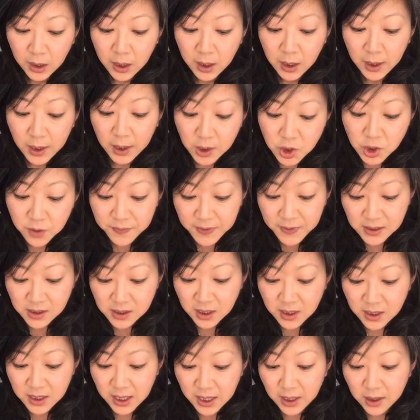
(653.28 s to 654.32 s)
Each of these
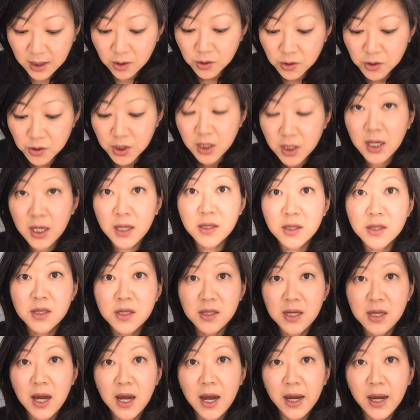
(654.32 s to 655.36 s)
containers contains
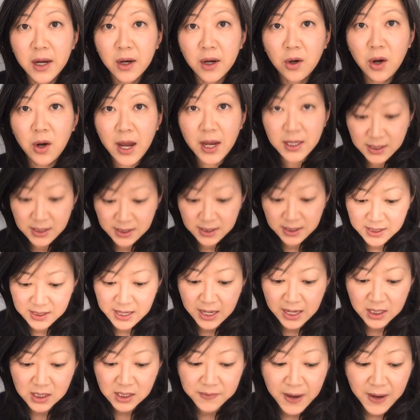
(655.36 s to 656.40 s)
desire and its
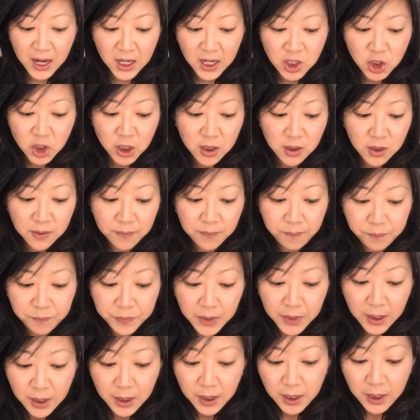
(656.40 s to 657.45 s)
satisfaction.
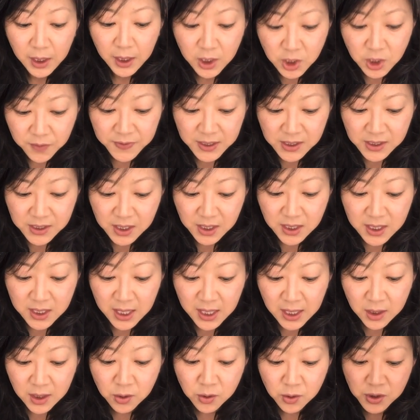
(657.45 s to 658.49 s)
Each of these
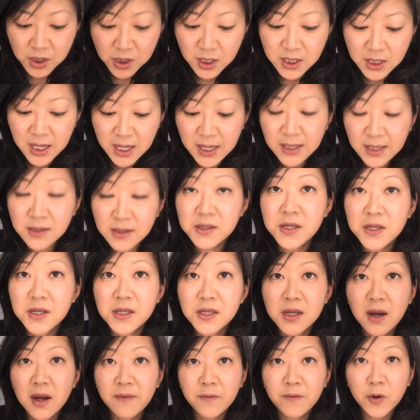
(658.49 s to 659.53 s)
containers contains
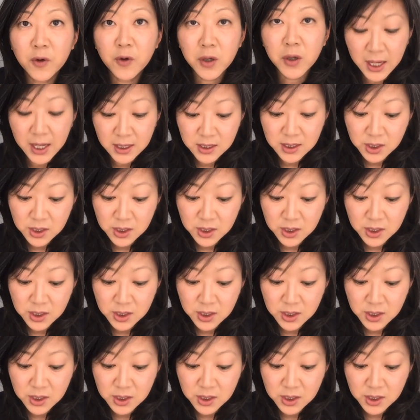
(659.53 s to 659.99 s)
discomfort and